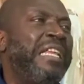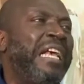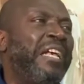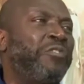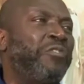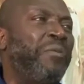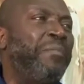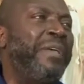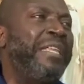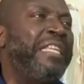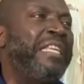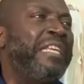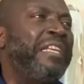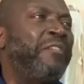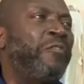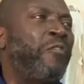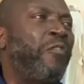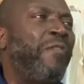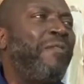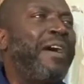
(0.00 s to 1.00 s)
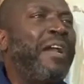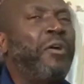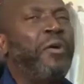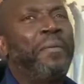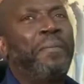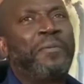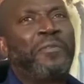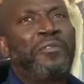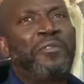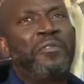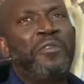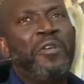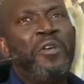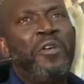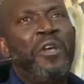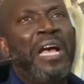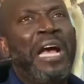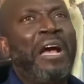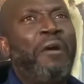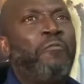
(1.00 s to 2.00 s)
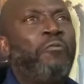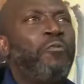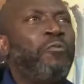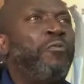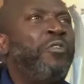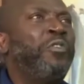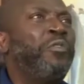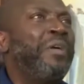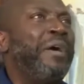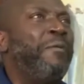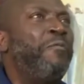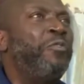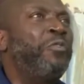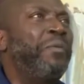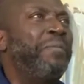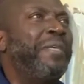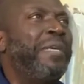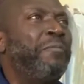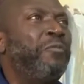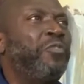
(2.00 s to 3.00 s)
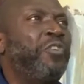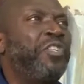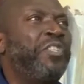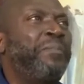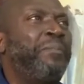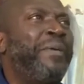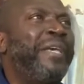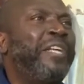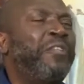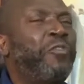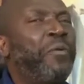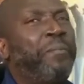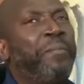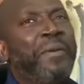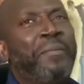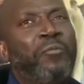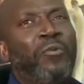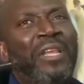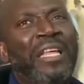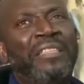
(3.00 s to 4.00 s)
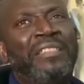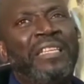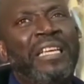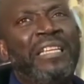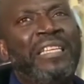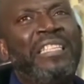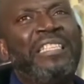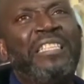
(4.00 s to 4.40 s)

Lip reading: there are so many cover-ups. I want to be able to speak to people and say,